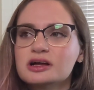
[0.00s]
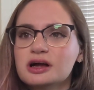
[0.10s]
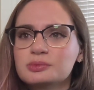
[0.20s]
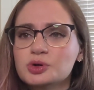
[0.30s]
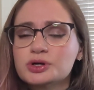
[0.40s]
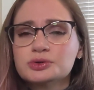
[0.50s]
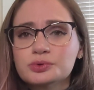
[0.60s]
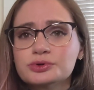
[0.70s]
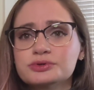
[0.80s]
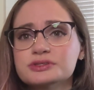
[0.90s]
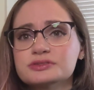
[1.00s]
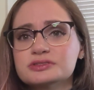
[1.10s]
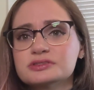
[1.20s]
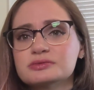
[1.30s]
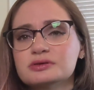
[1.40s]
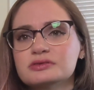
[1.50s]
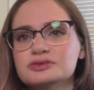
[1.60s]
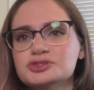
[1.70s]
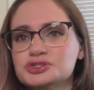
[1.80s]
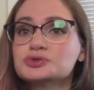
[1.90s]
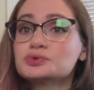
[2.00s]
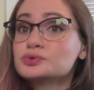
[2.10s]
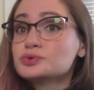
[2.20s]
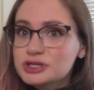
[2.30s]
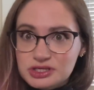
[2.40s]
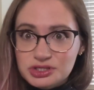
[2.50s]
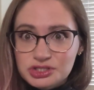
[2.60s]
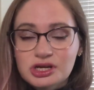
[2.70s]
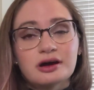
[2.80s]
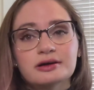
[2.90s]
I'm going to order it soon-ish.